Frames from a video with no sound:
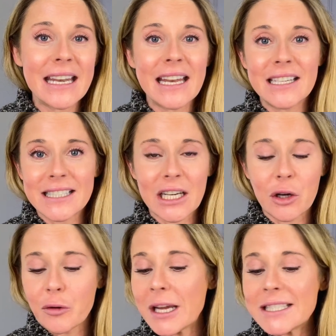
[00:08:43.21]
and it's like
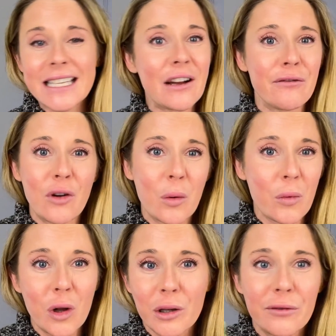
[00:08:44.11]
it's like a foam
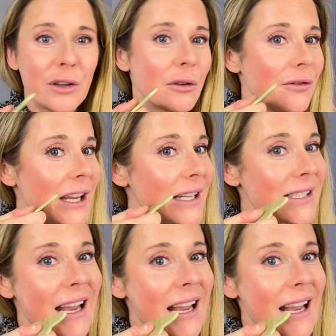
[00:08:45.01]
roller for your face.